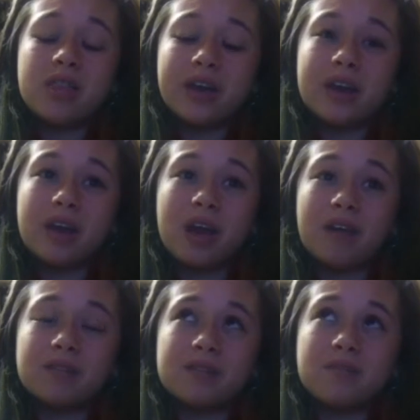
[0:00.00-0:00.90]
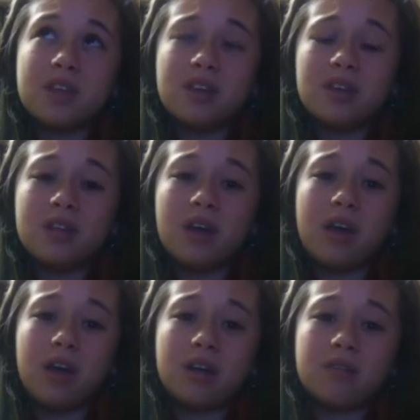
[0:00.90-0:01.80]
That'd have to be
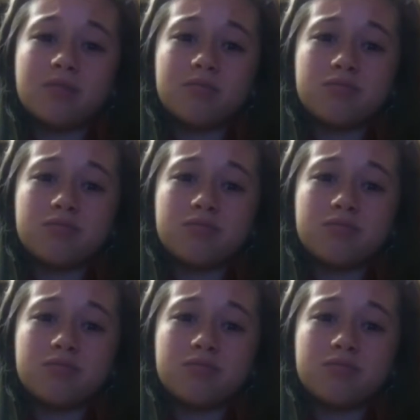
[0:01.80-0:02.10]
like